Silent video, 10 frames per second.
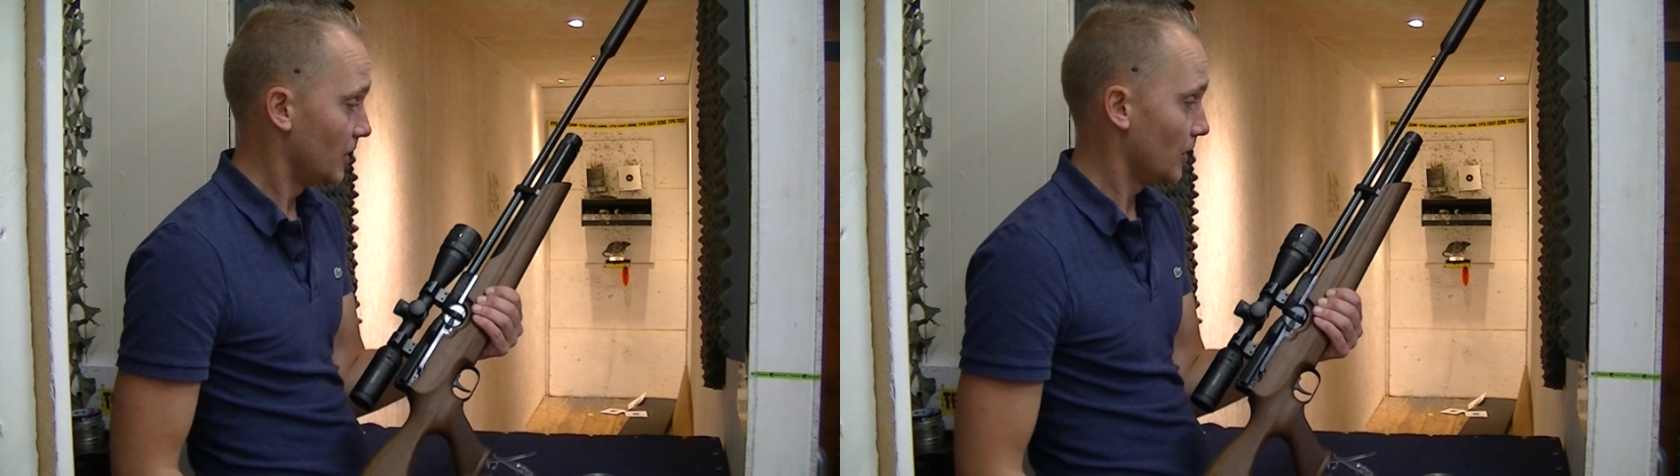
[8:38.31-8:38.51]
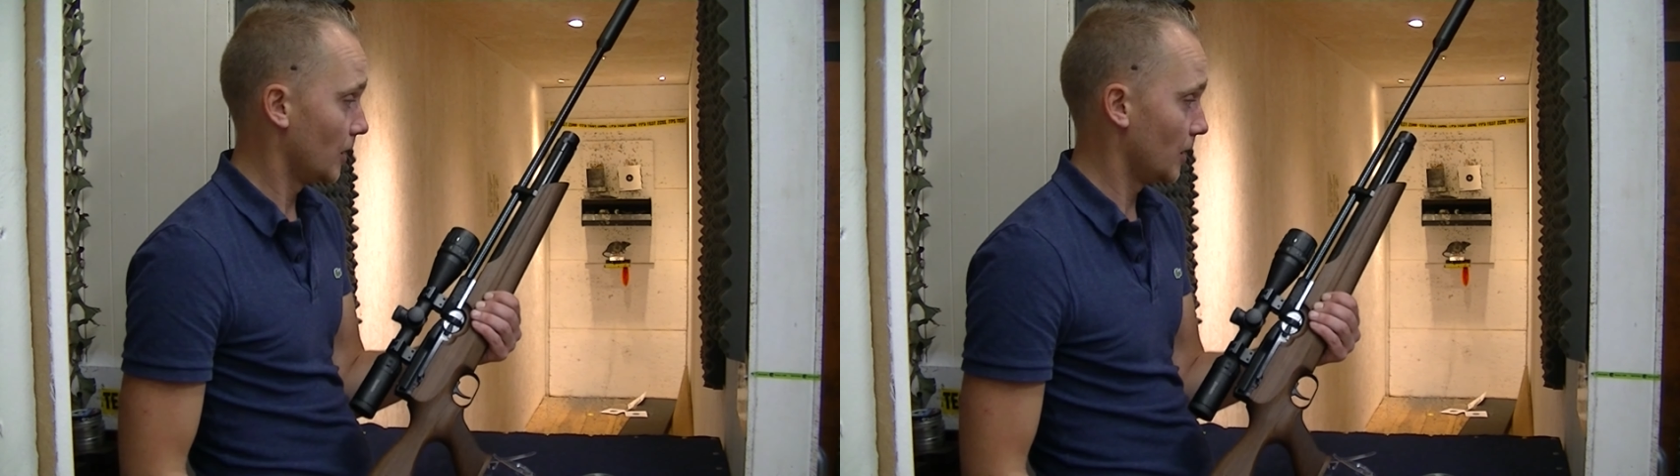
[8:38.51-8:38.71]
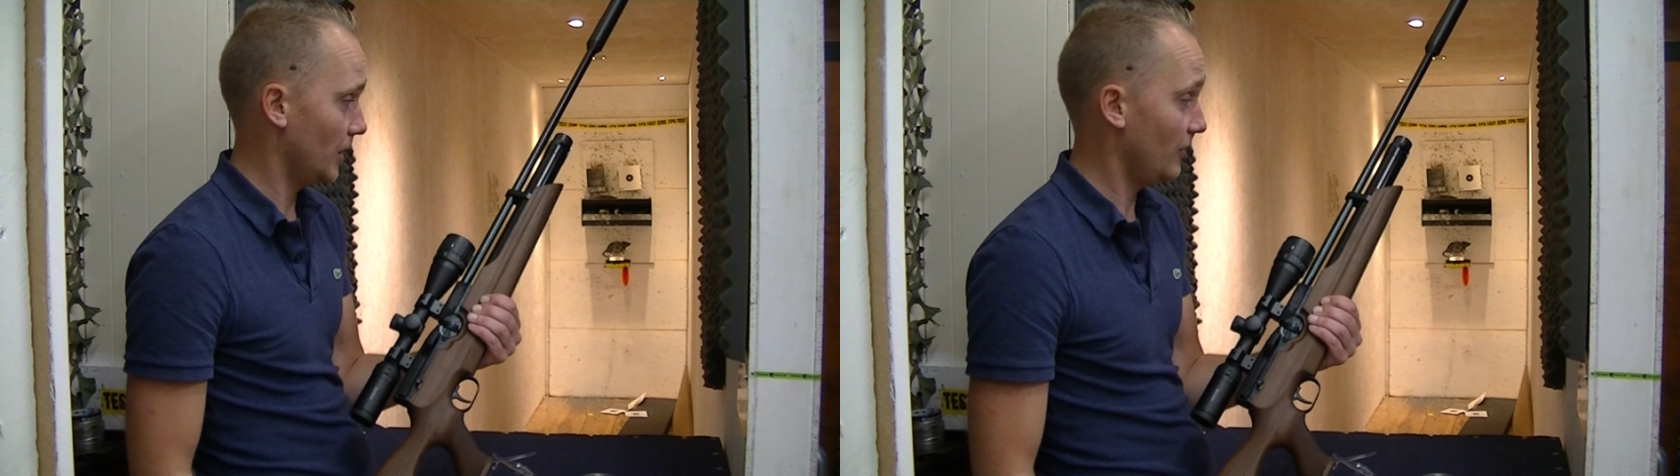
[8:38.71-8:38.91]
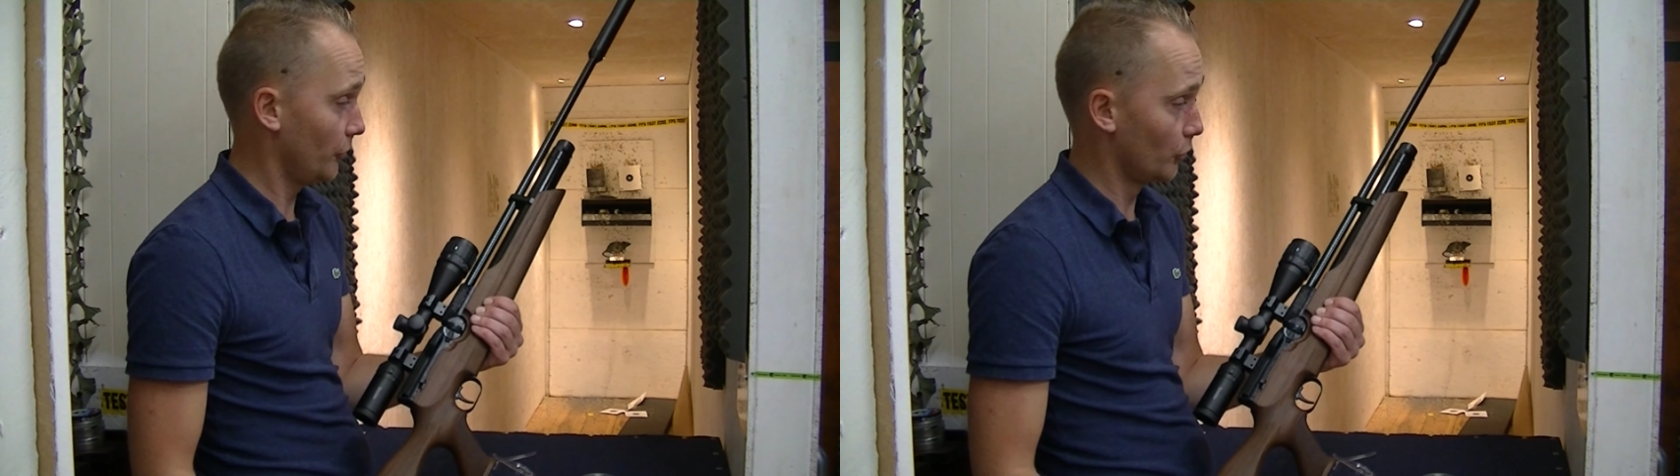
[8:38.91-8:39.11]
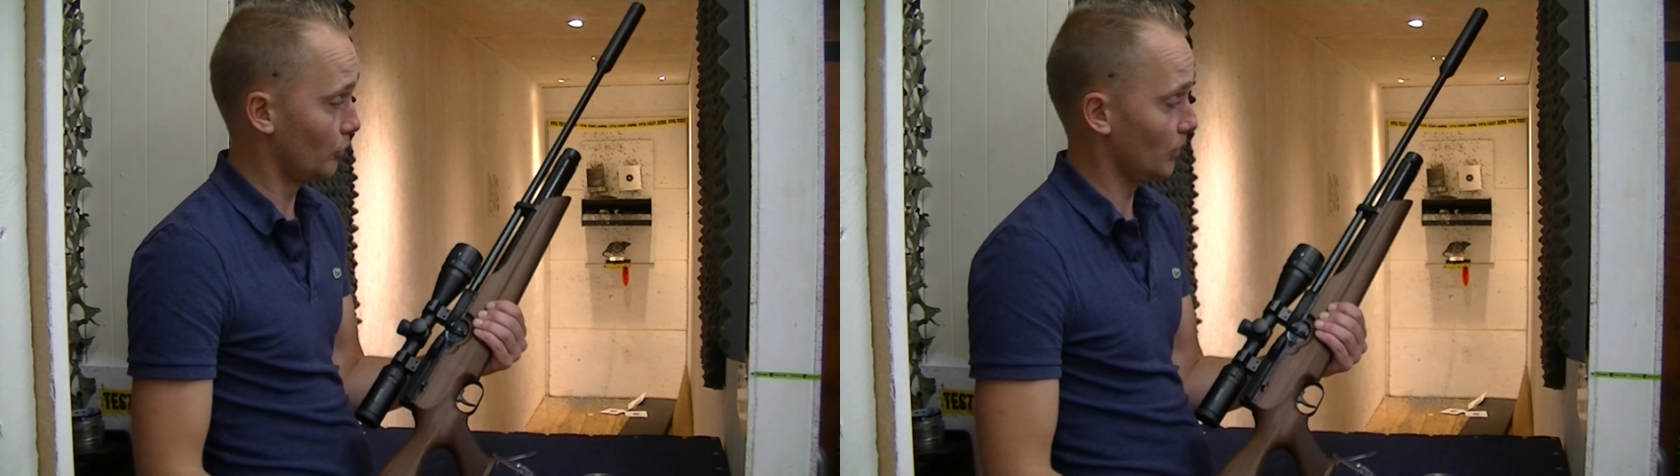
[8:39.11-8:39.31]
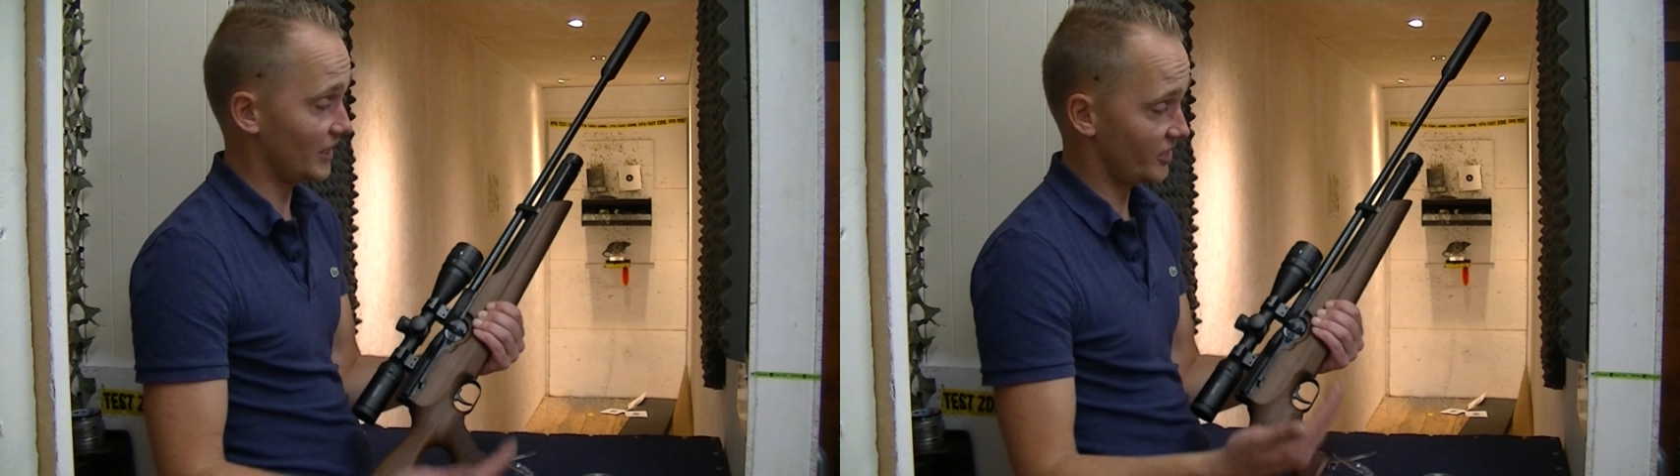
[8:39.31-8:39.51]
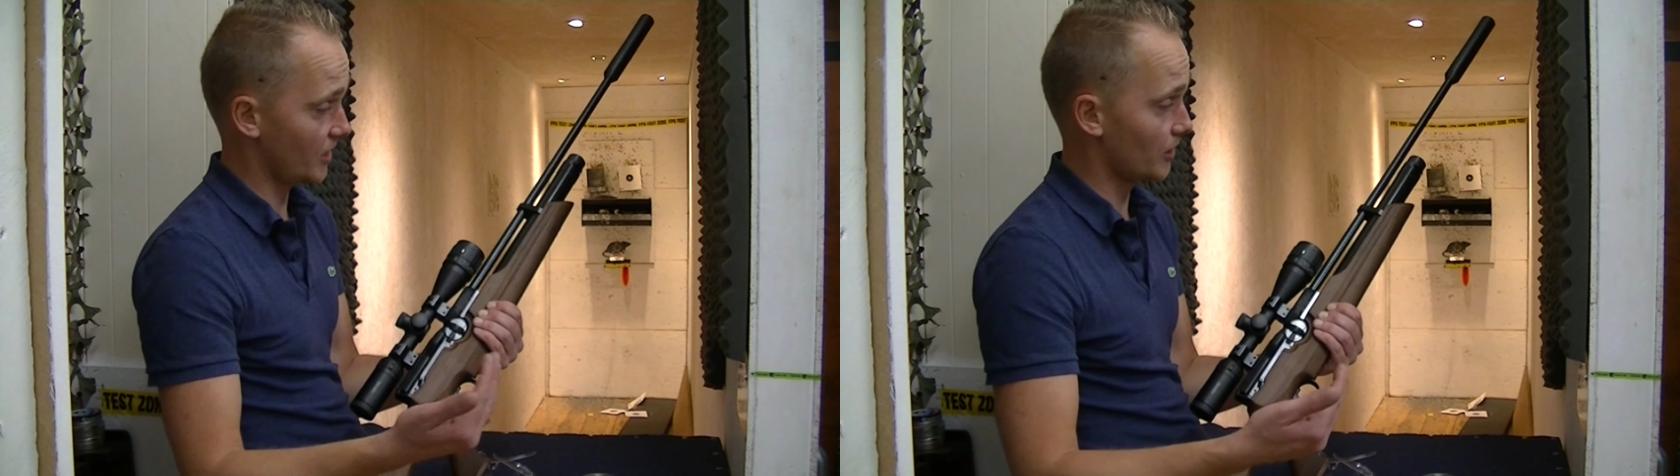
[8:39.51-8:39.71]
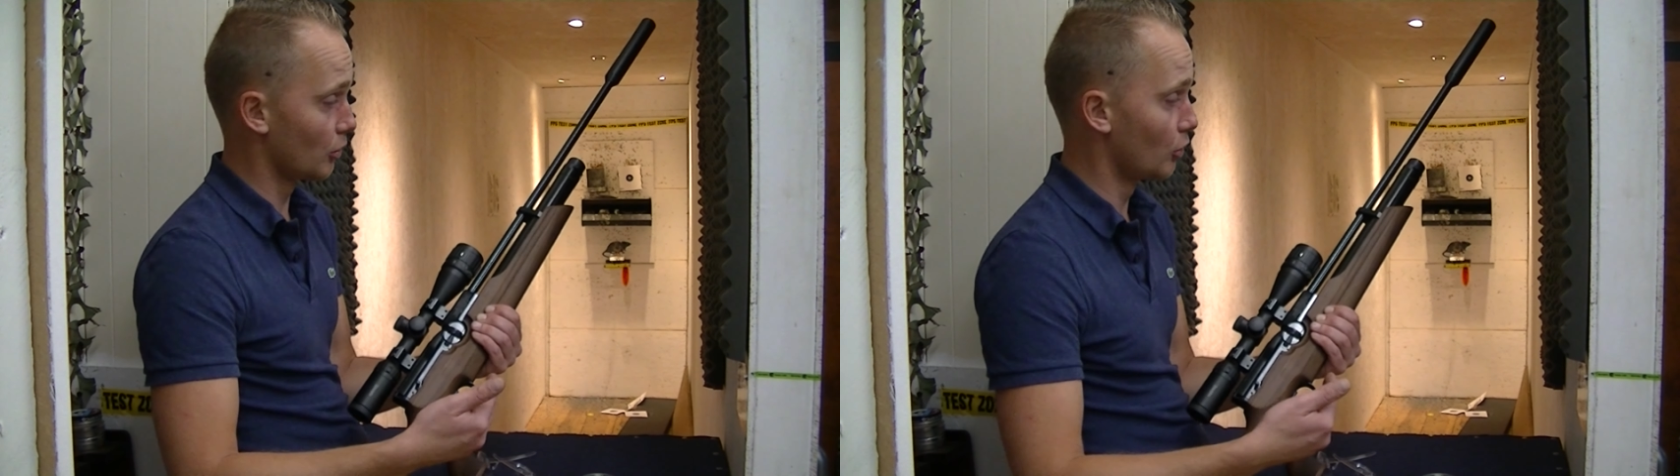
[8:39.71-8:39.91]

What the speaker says: If let's say you're